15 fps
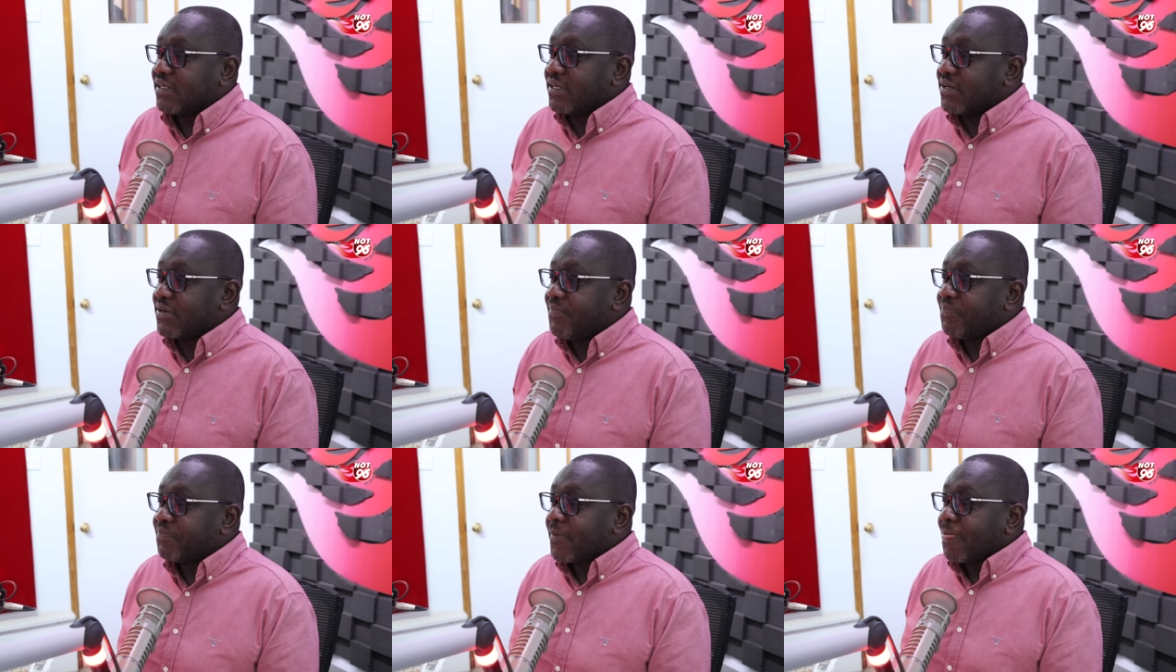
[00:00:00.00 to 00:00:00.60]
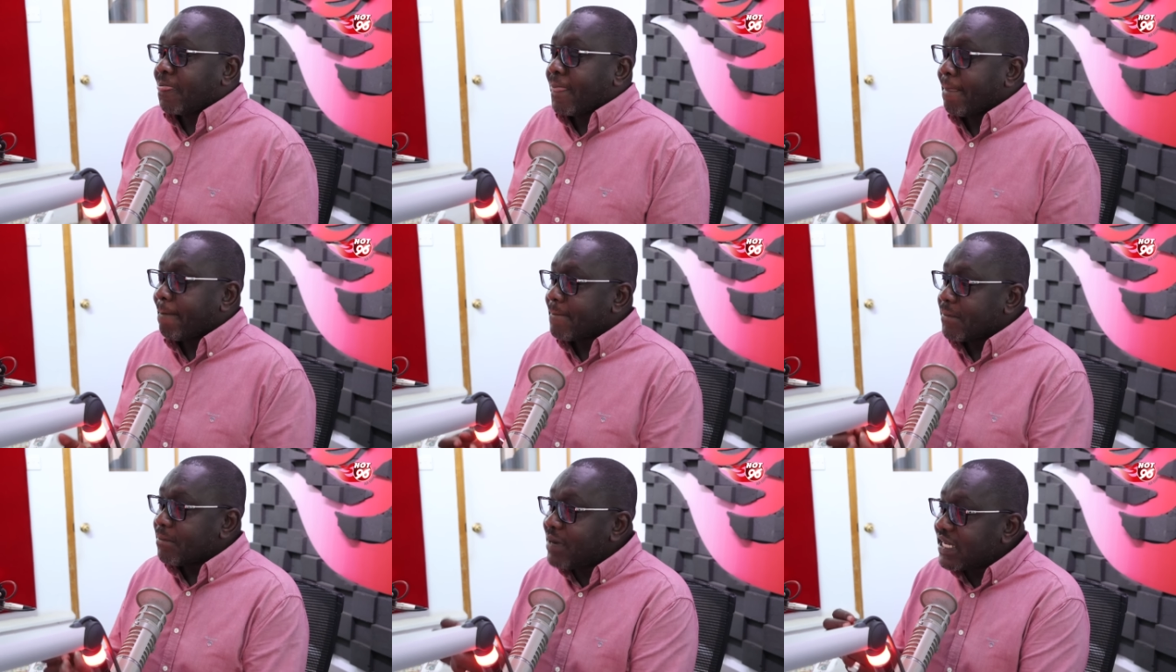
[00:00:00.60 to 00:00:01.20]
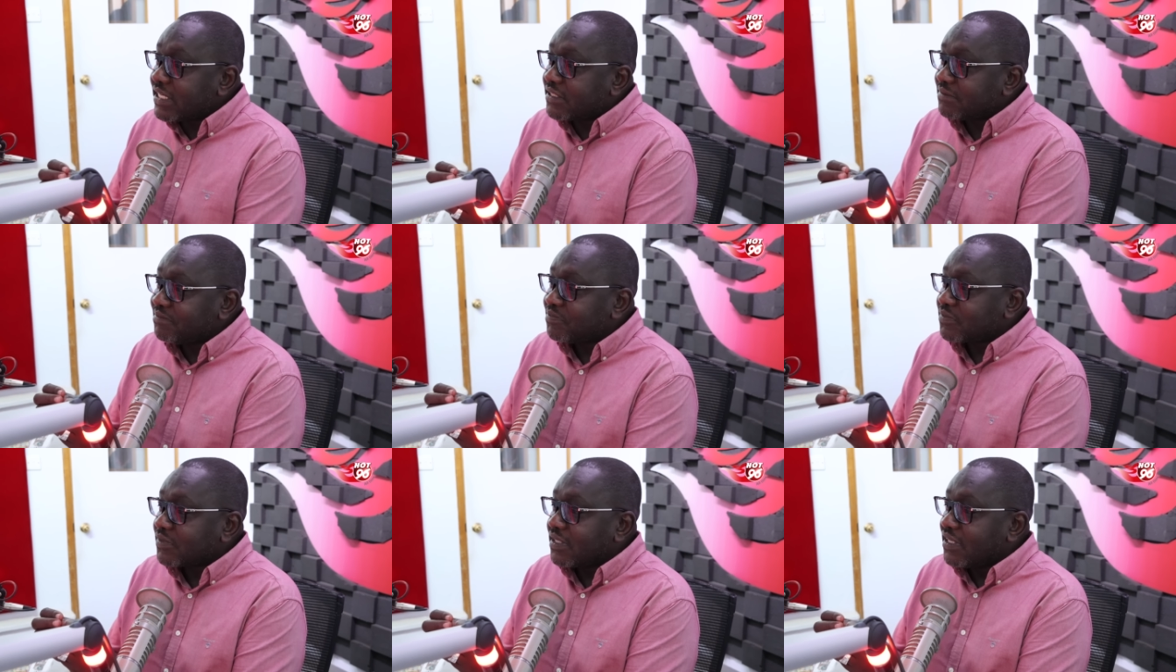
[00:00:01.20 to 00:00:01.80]
You know, but
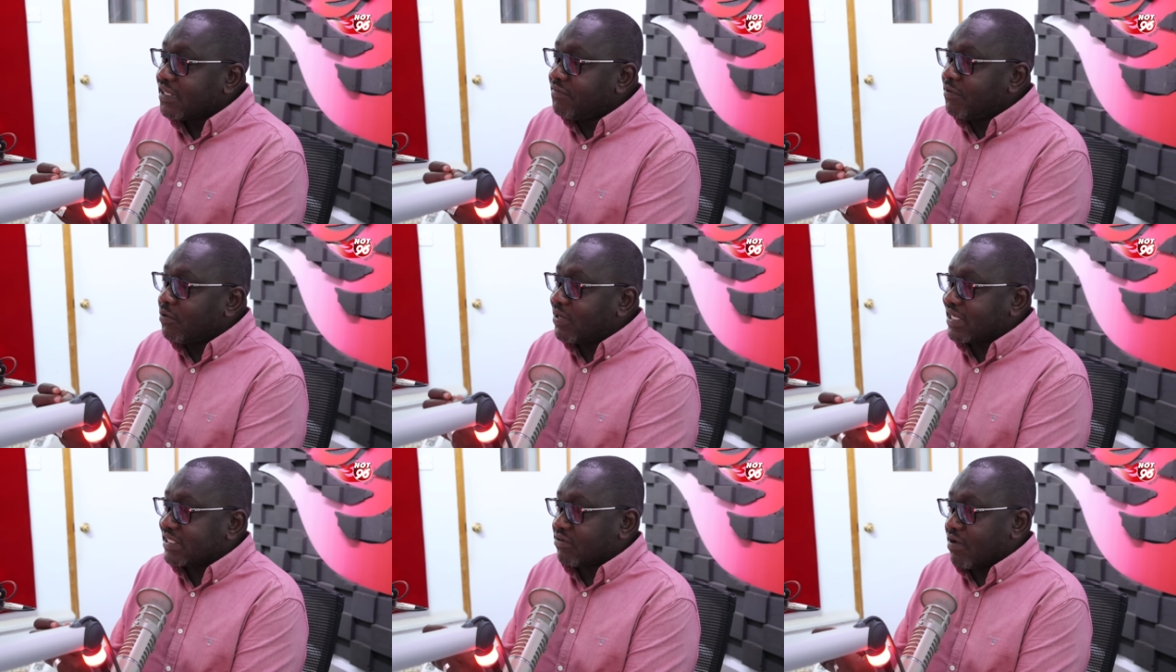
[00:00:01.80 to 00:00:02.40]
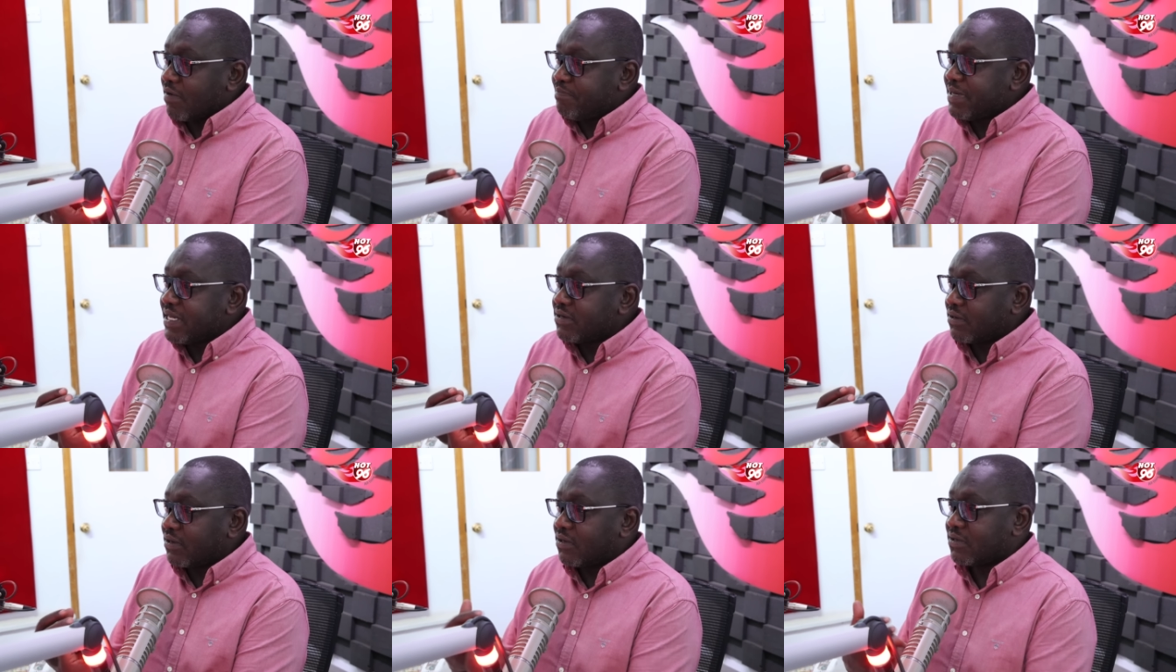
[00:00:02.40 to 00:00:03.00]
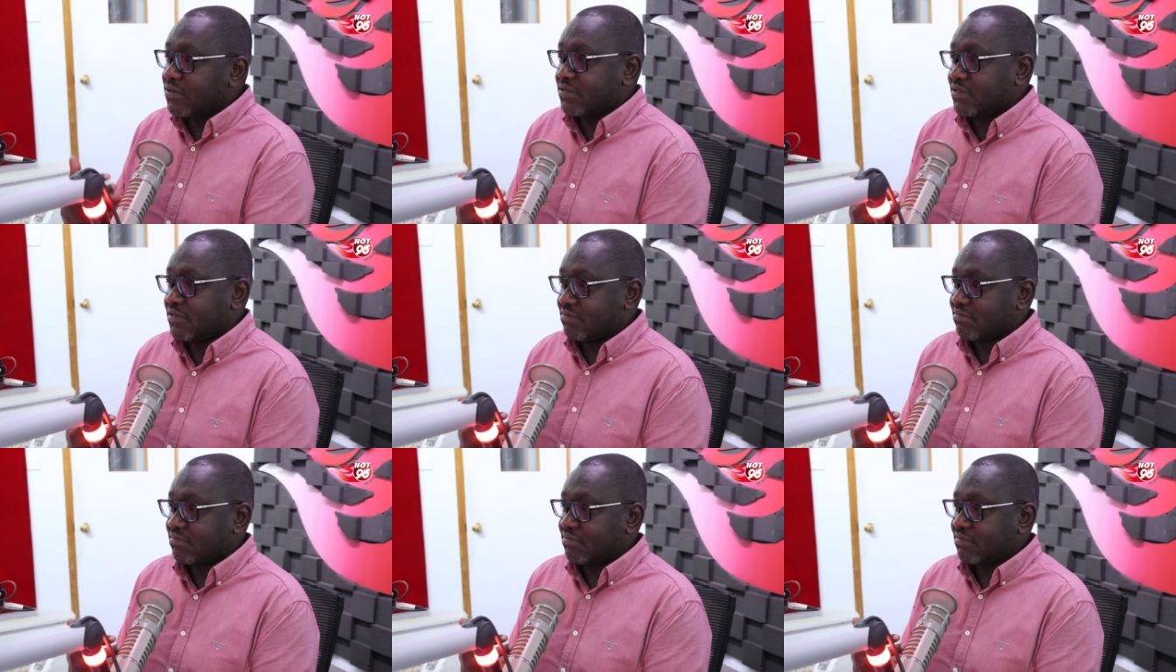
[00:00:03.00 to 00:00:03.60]
if you look at our penal
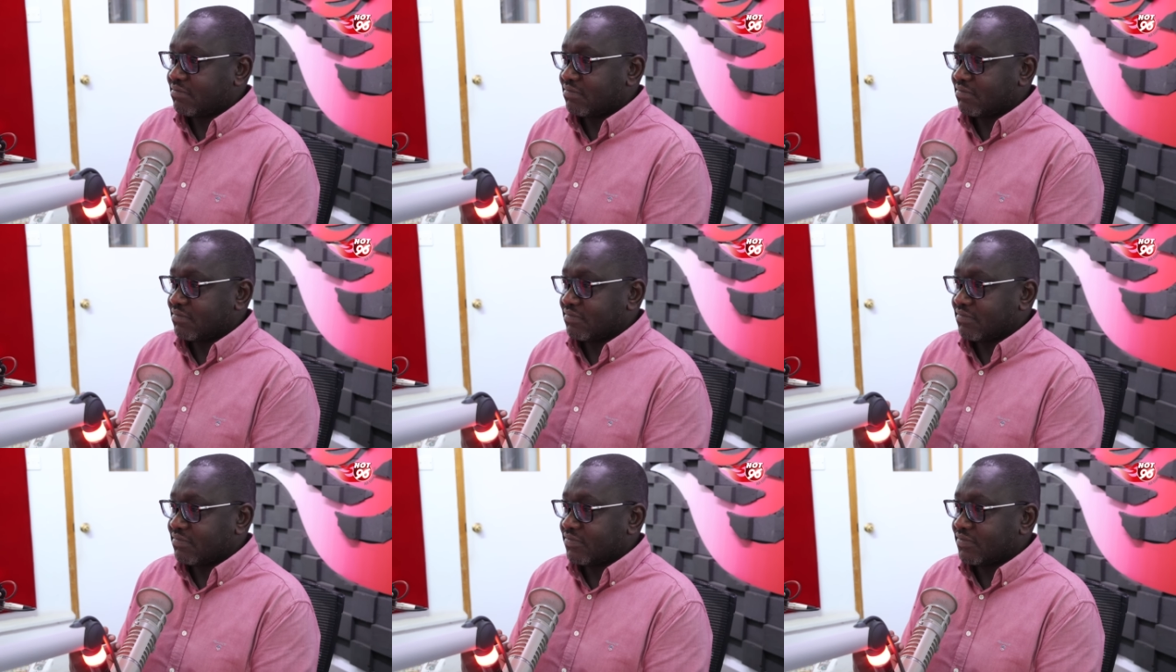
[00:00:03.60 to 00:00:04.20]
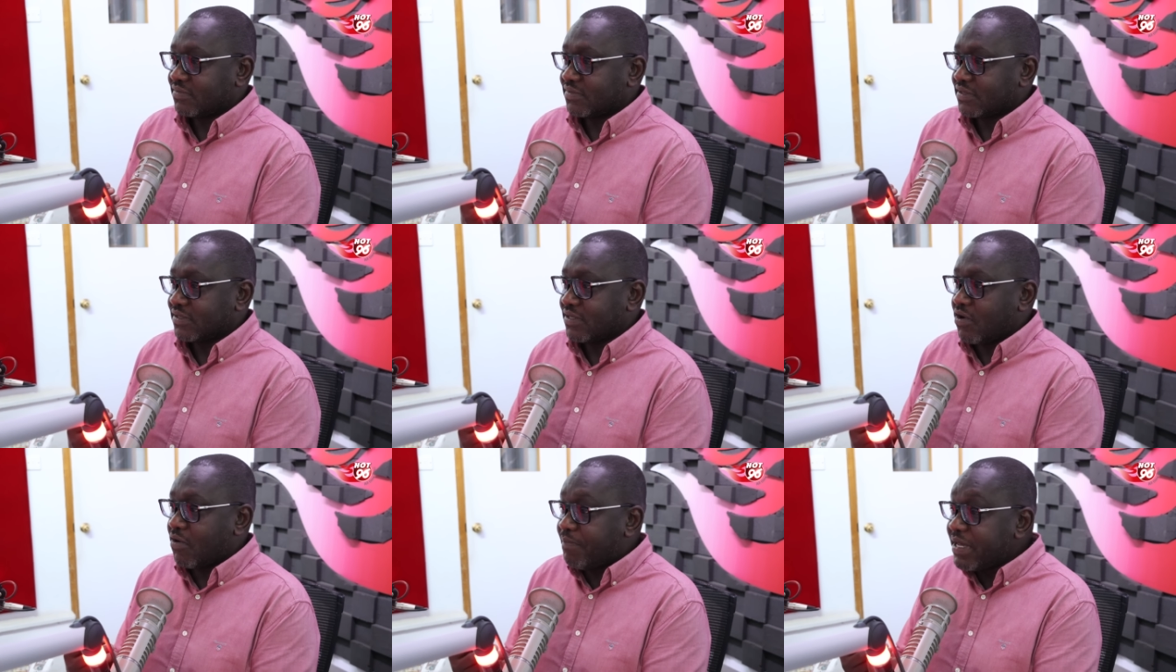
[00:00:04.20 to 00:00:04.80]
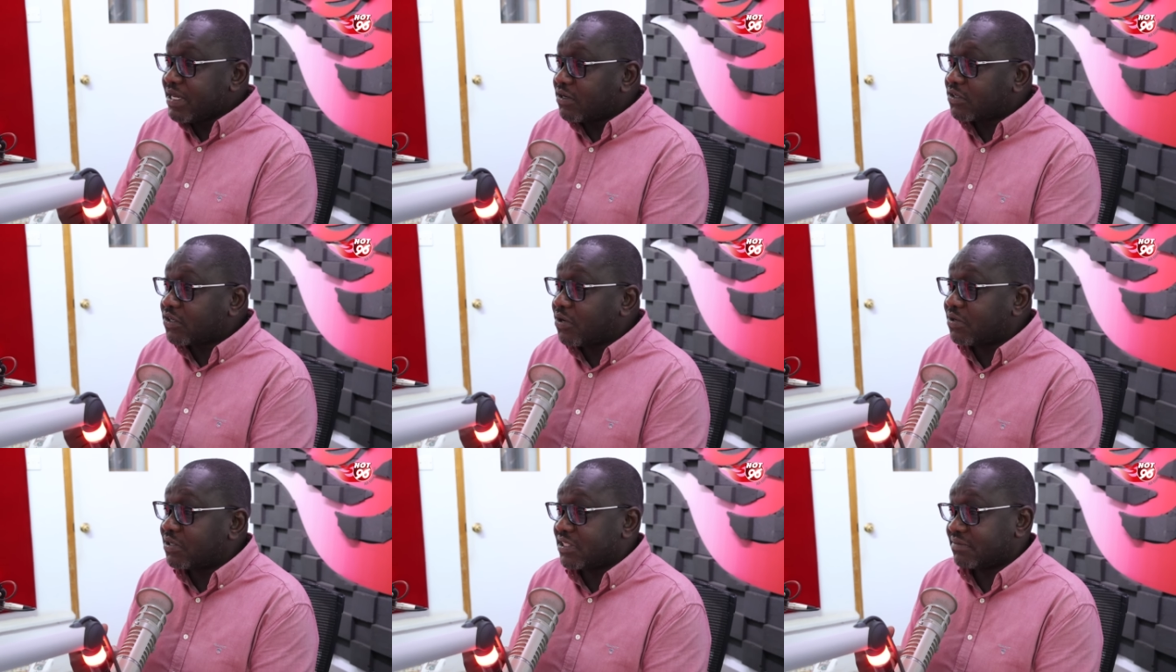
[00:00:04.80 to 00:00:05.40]
laws, our penal
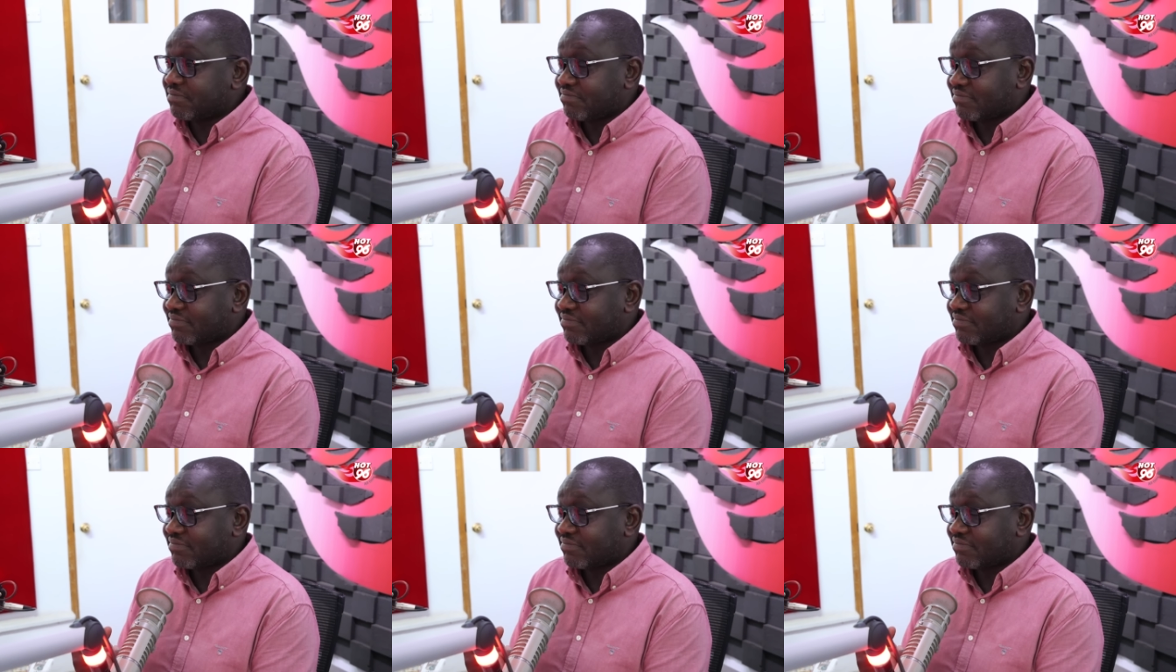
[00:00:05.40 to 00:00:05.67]
code,